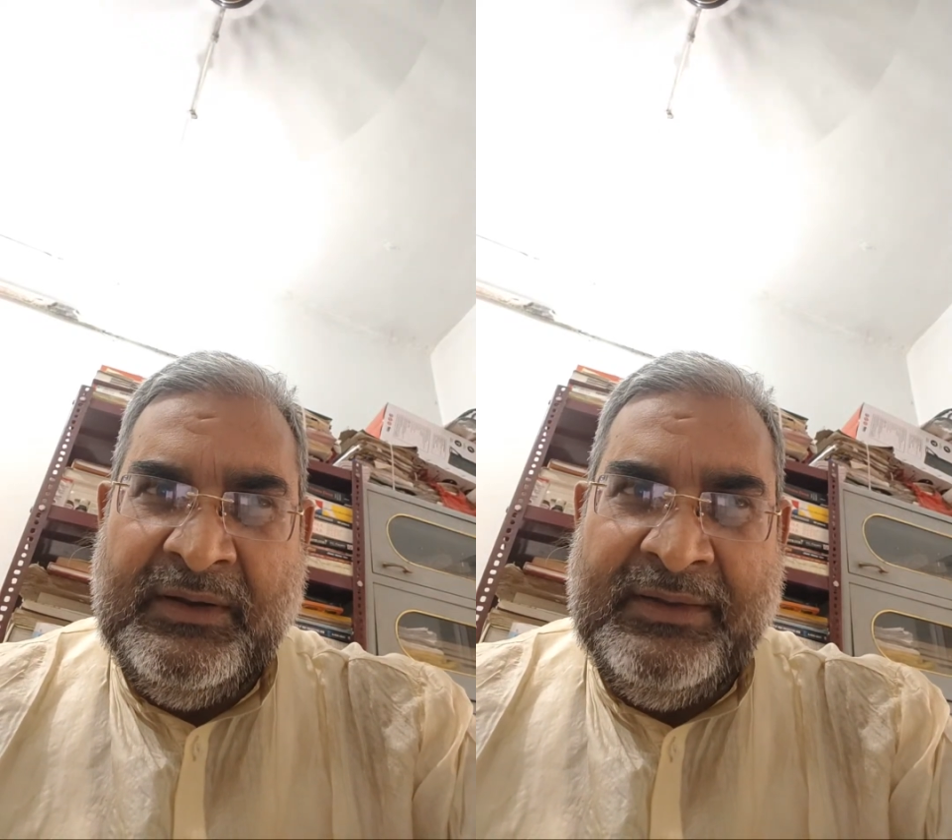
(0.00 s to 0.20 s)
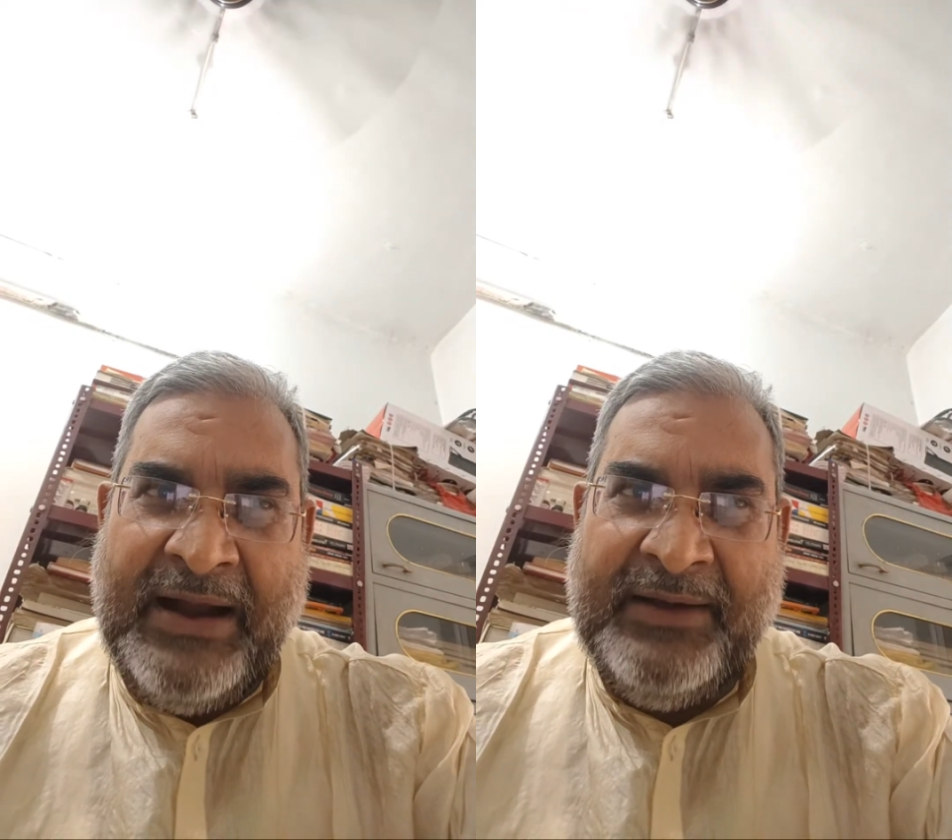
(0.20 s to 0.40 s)

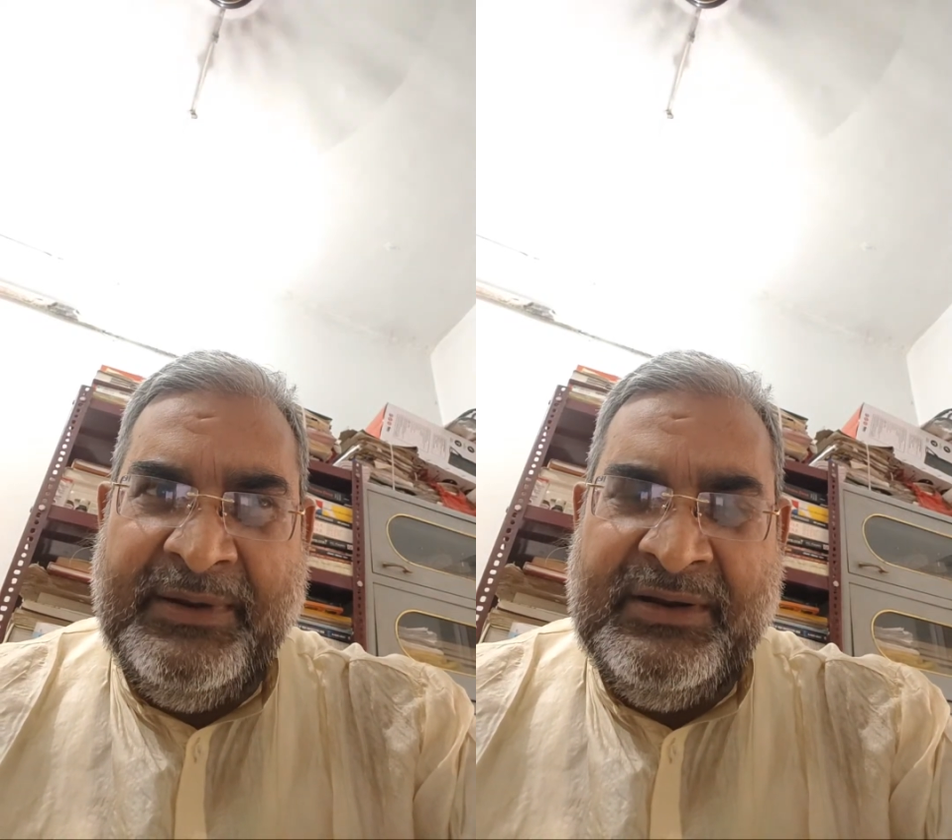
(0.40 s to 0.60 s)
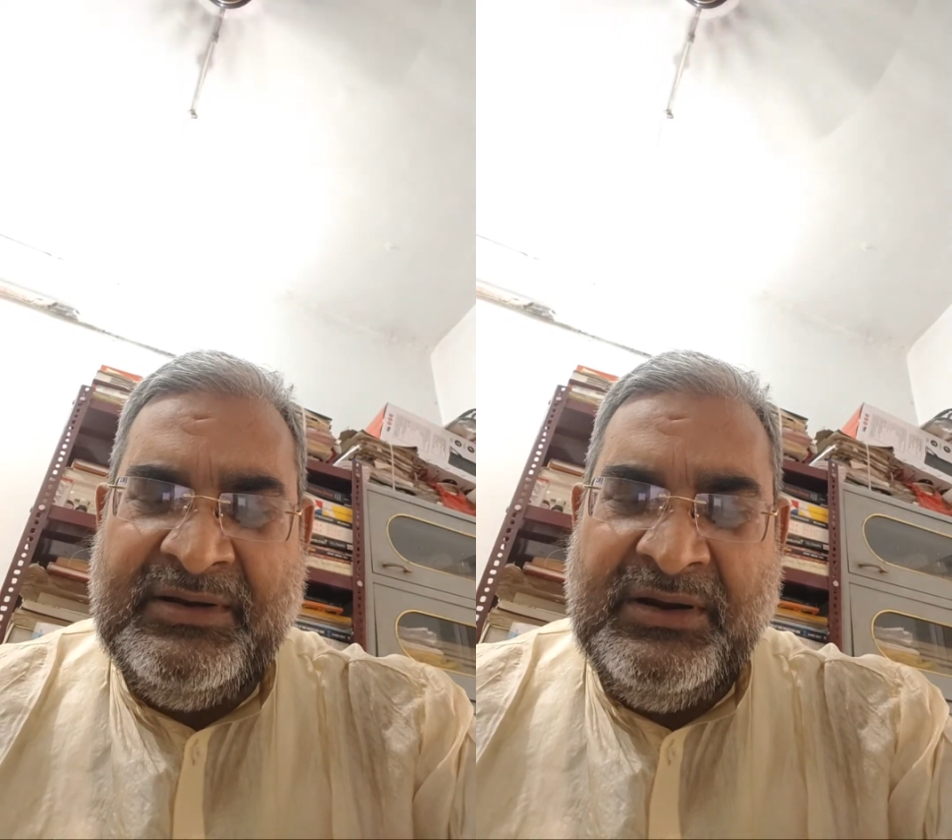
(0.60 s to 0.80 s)
That
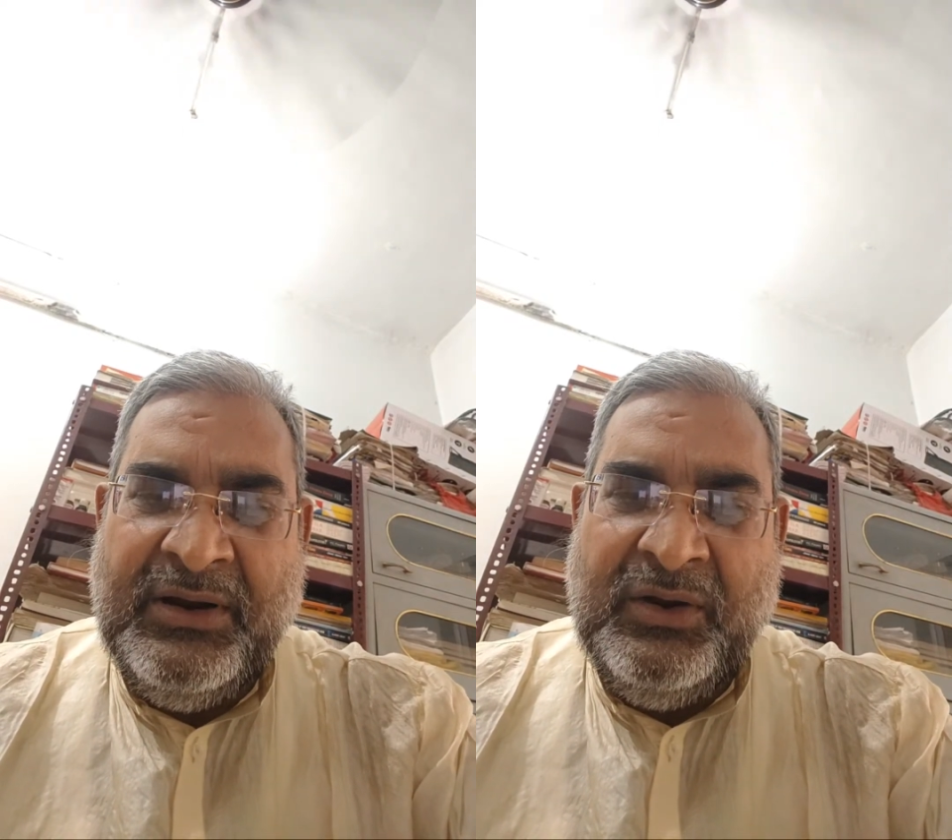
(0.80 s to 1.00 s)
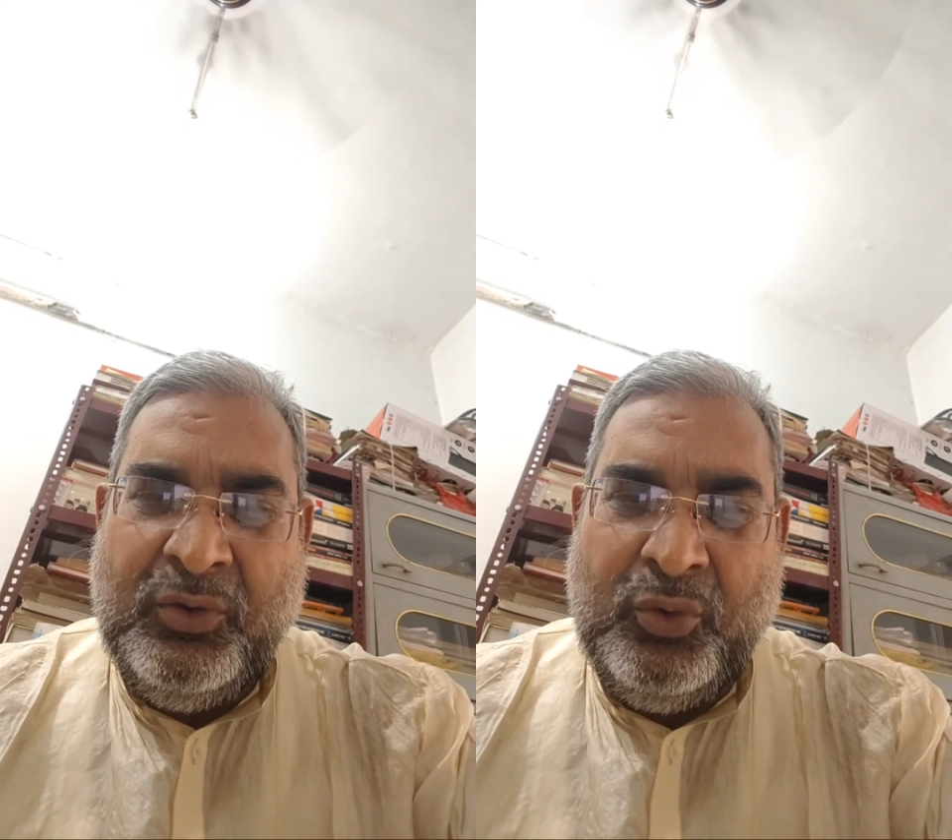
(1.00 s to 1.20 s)
means
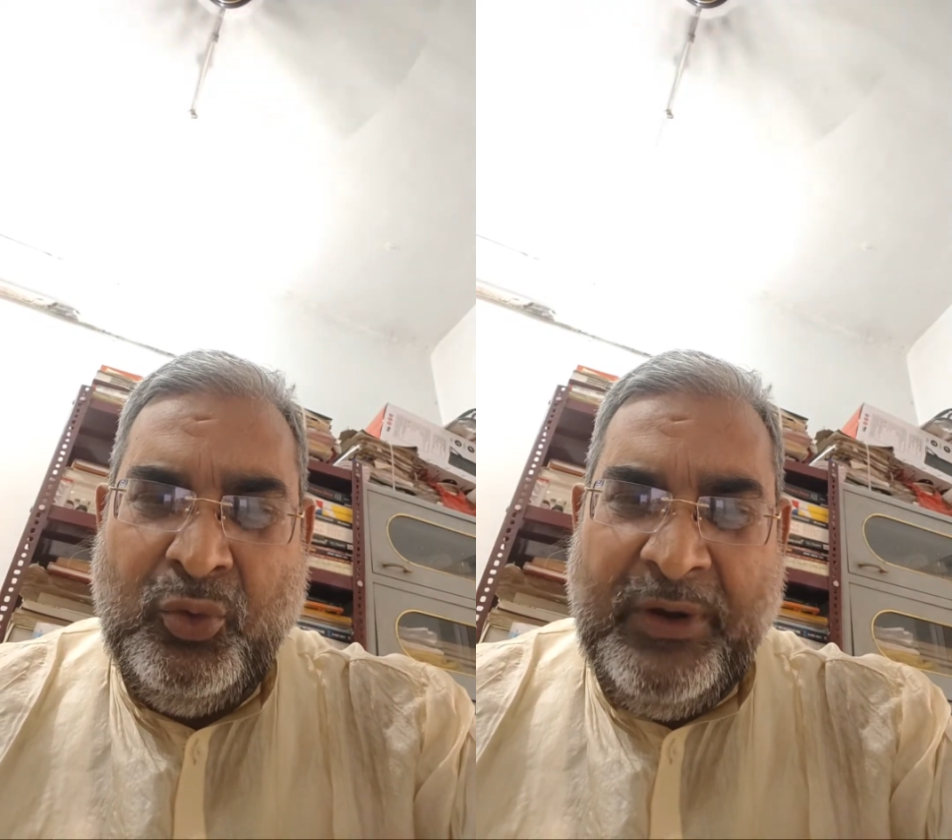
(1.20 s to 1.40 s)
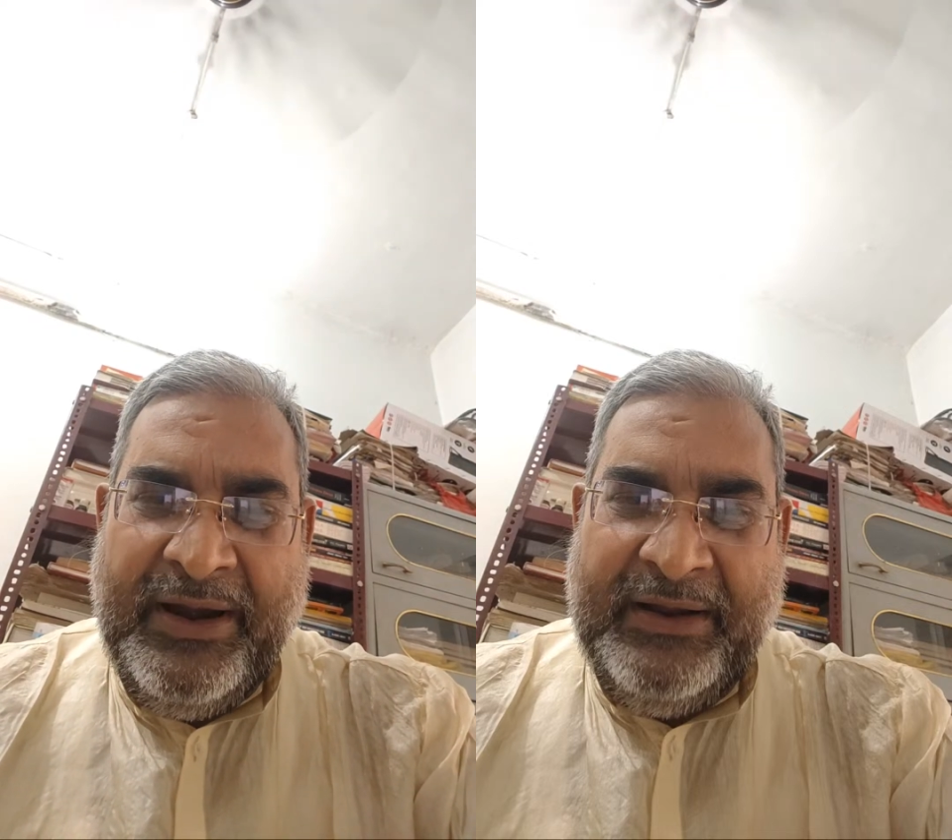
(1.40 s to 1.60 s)

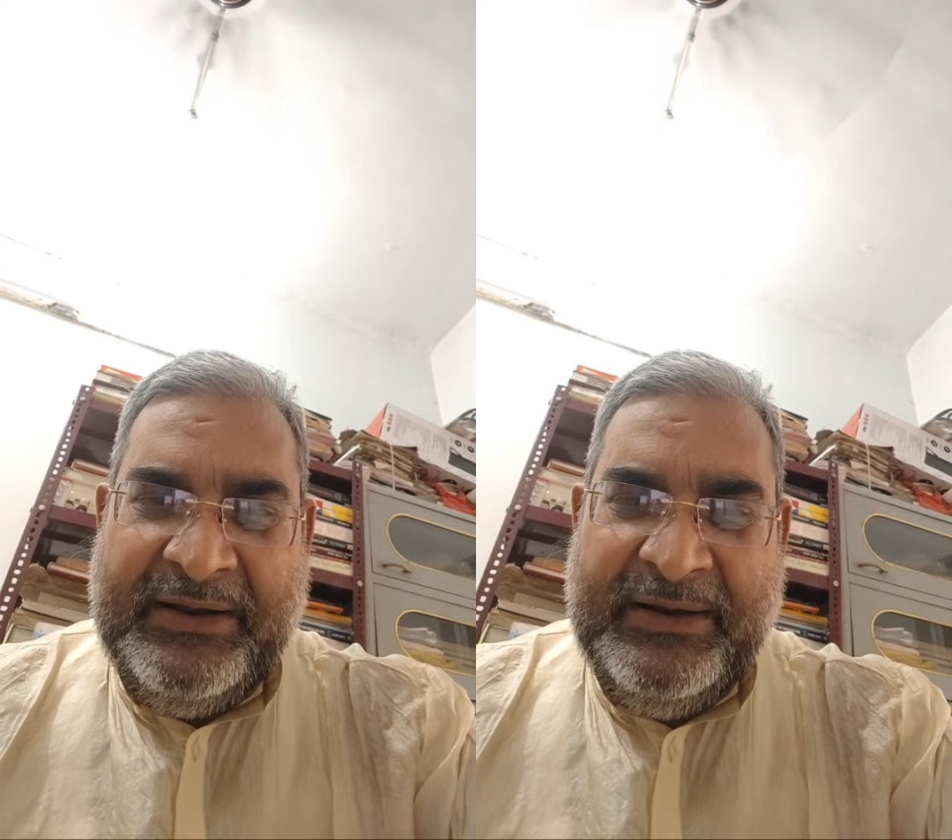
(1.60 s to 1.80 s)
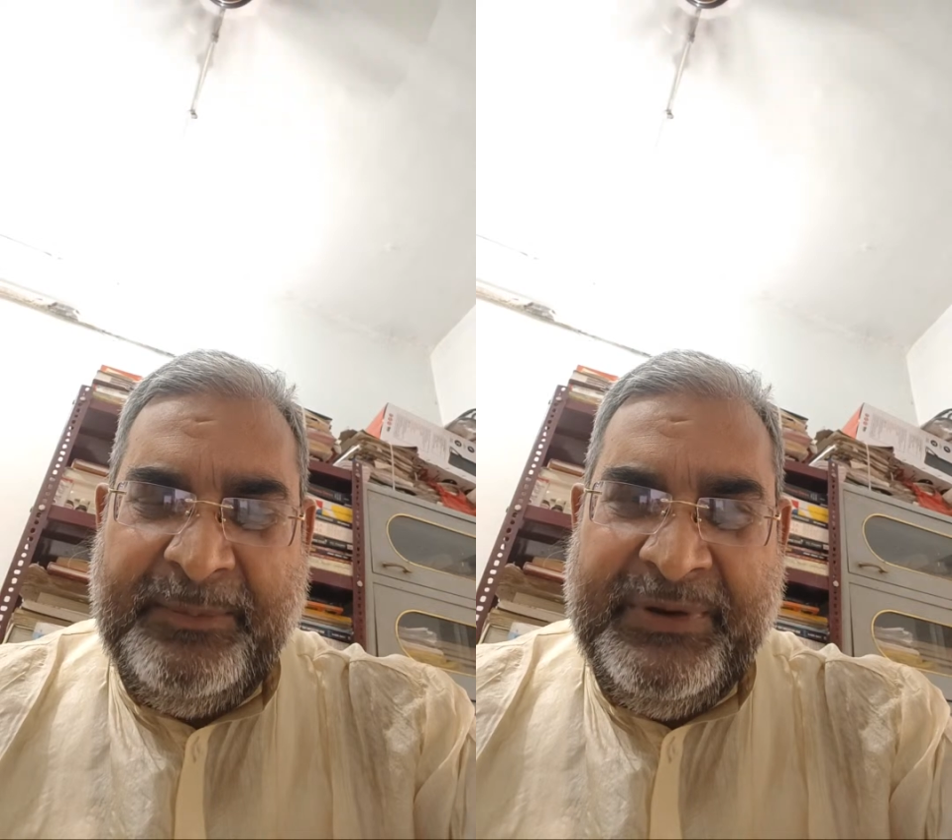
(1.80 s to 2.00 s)
2
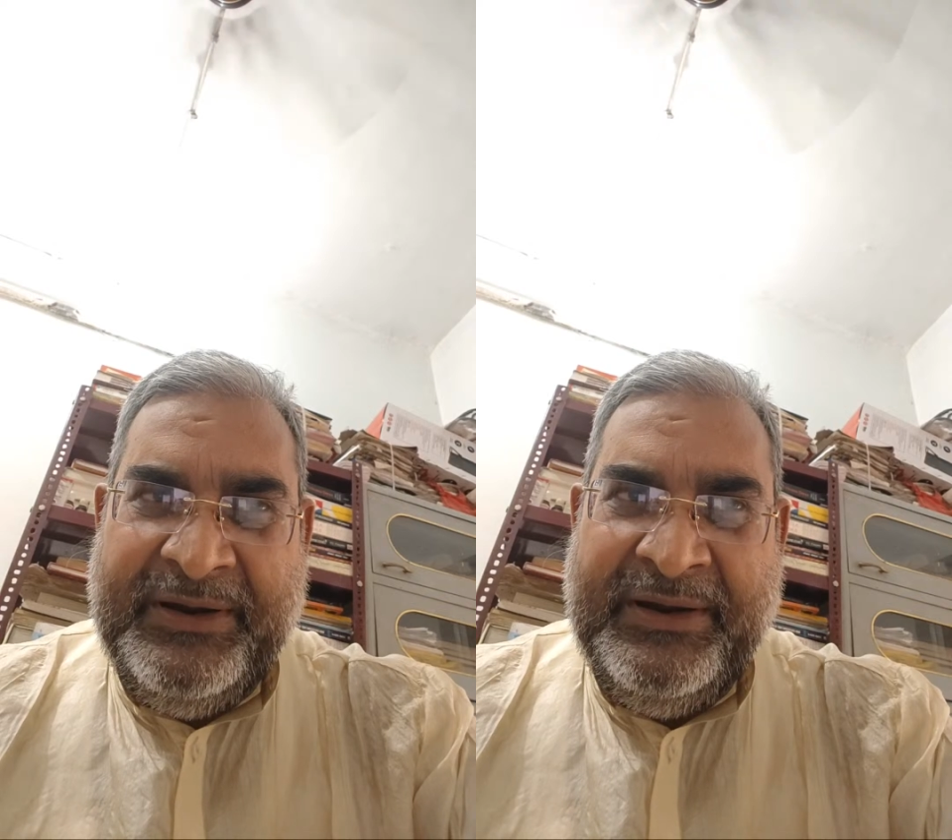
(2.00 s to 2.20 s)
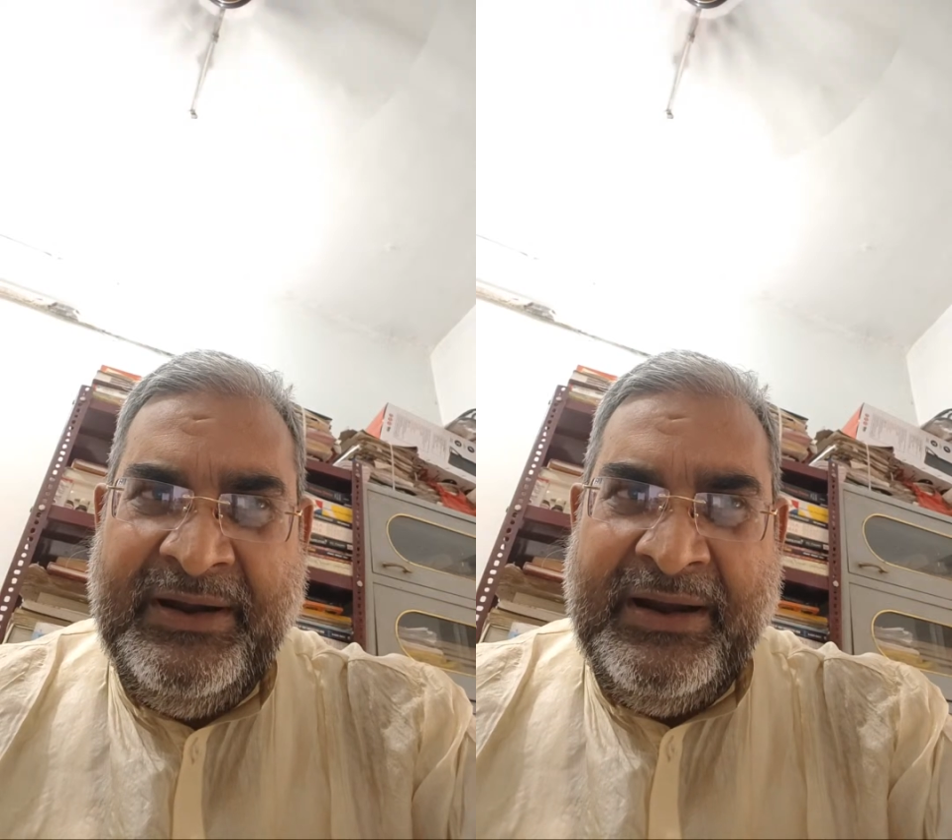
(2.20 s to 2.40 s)

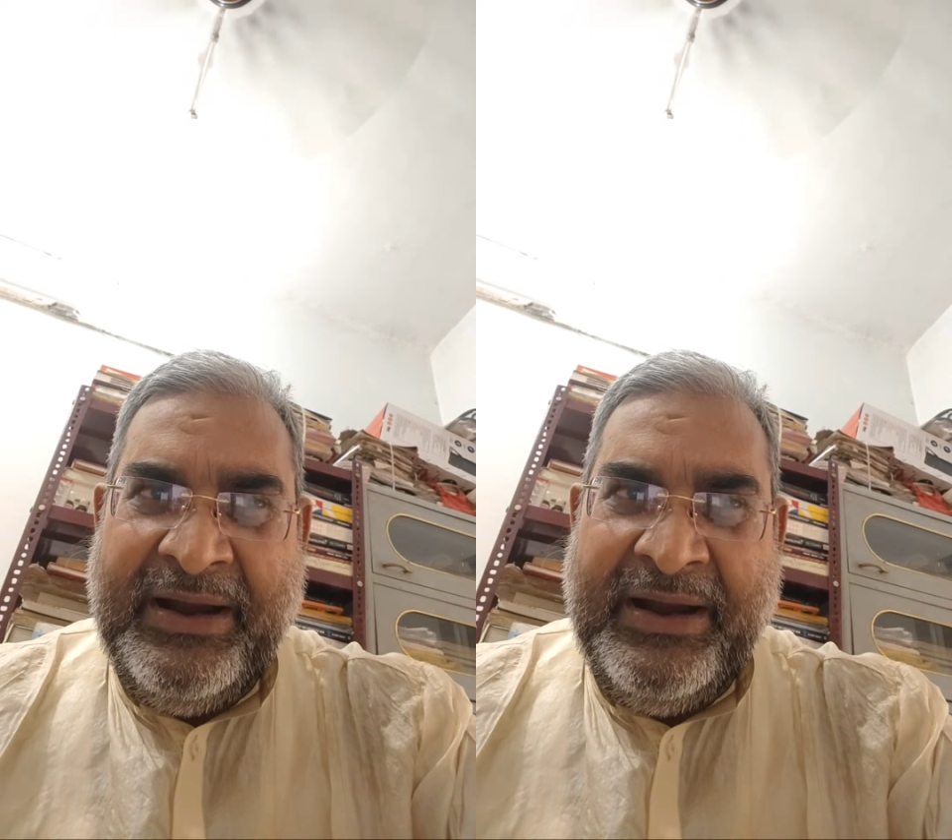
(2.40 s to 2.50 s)
ATP